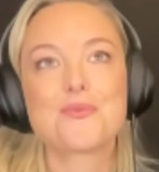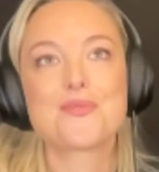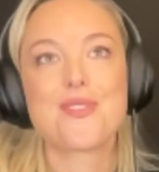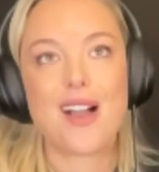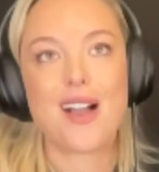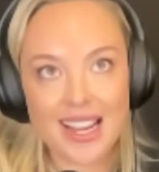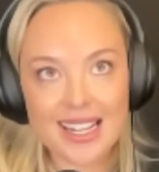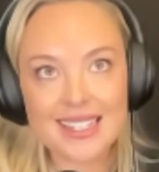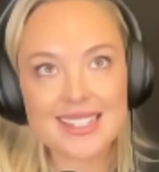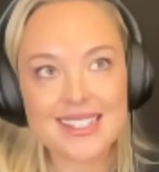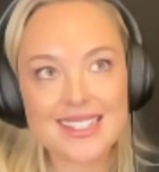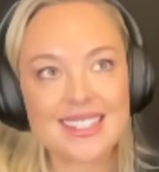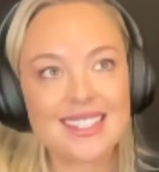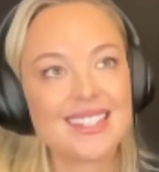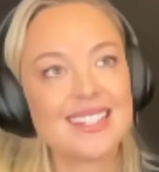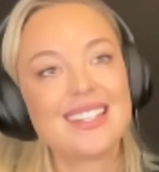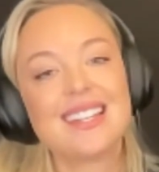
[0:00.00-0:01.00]

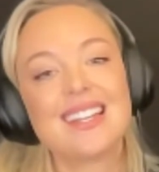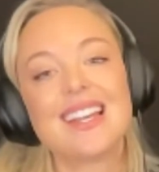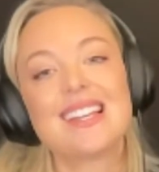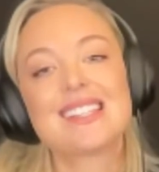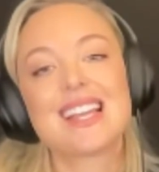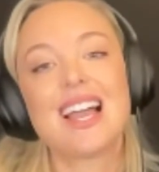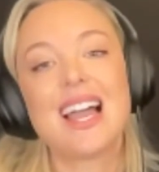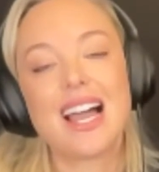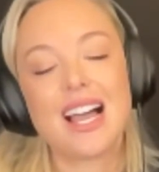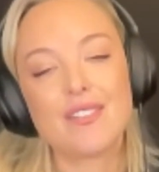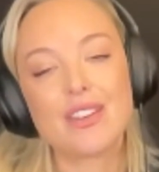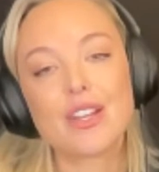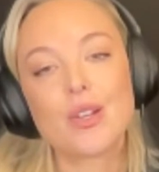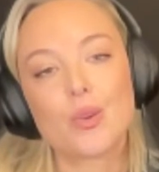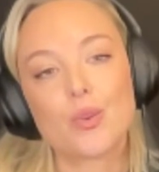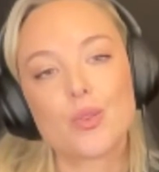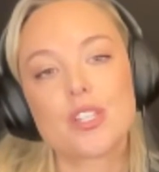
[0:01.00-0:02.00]
right is I
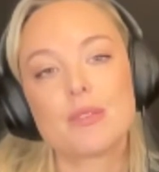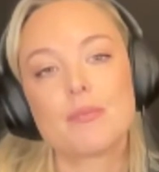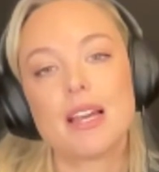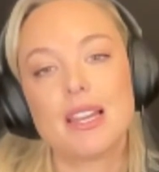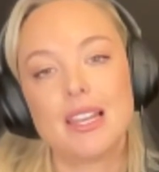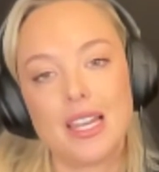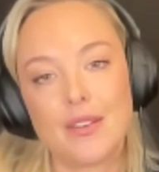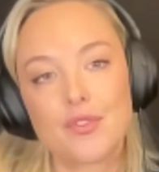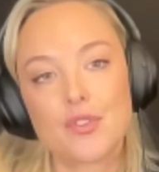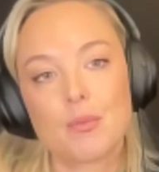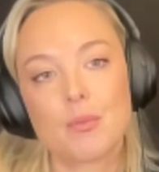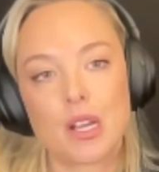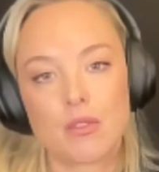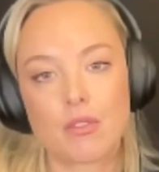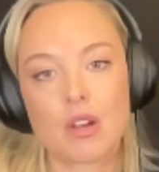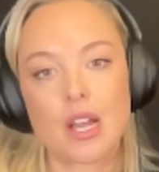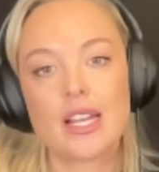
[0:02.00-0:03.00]
haven't looked to my left or
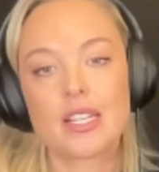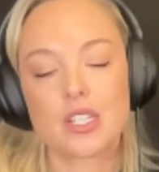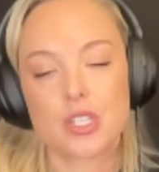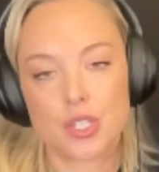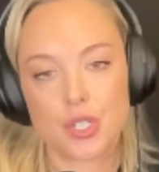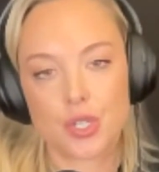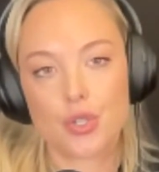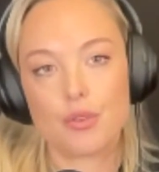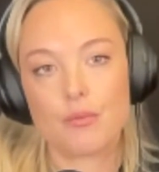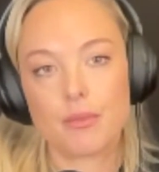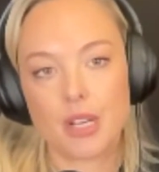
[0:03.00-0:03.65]
my right too